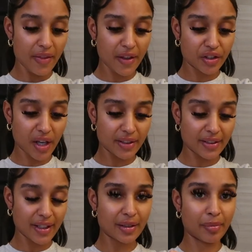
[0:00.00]
And the J
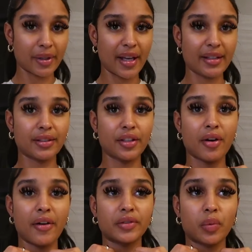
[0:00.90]
stays in place, so you
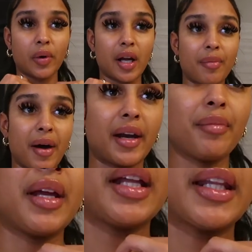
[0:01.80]
don't have to worry about it
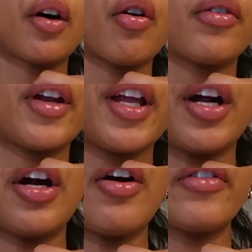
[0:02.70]
being like over
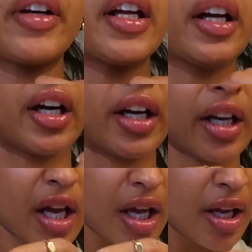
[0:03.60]
here, over here.
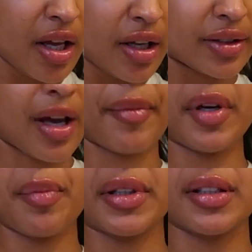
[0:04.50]
So I'm
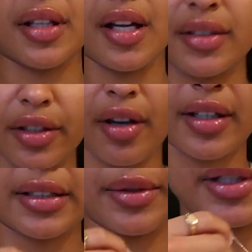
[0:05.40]
gonna put this on so y'all can see